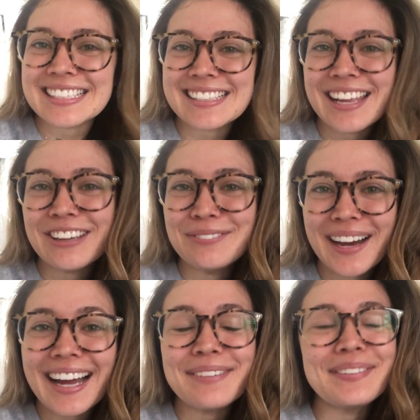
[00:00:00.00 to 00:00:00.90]
to say
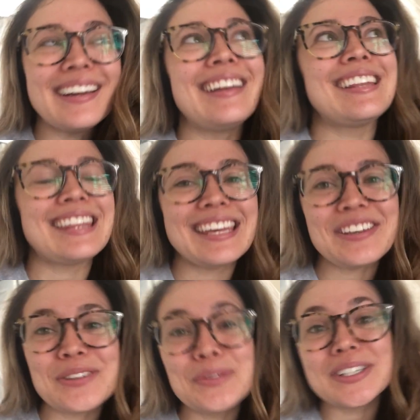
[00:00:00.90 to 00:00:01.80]
goodbye, but
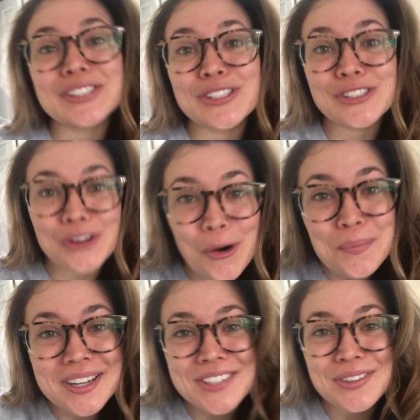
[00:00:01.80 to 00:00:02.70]
thank you so
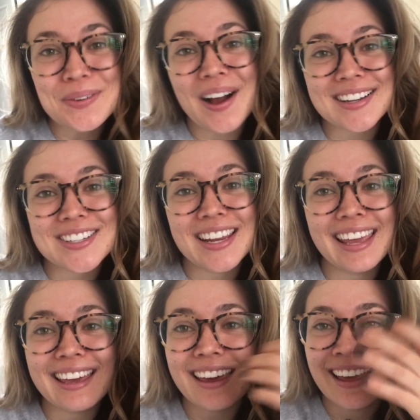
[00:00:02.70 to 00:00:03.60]
much for
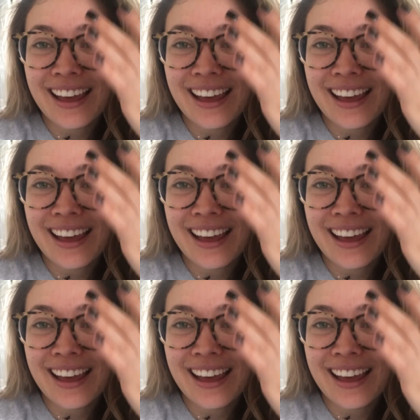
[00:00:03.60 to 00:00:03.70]
watching.